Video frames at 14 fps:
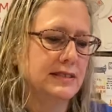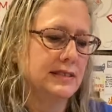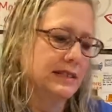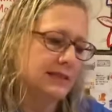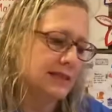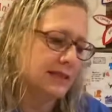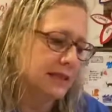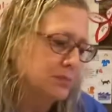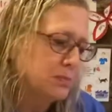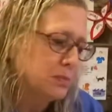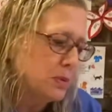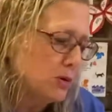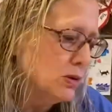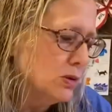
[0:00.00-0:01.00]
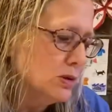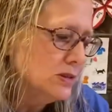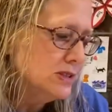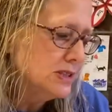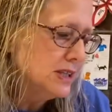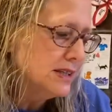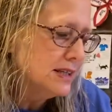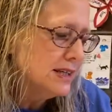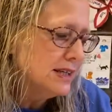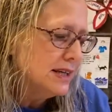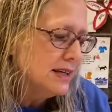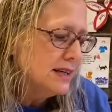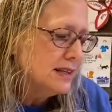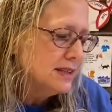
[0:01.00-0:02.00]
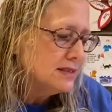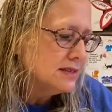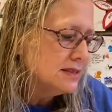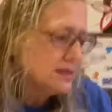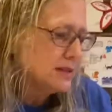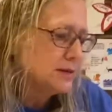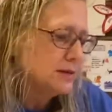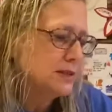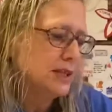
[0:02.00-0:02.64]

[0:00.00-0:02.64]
It's in bold. So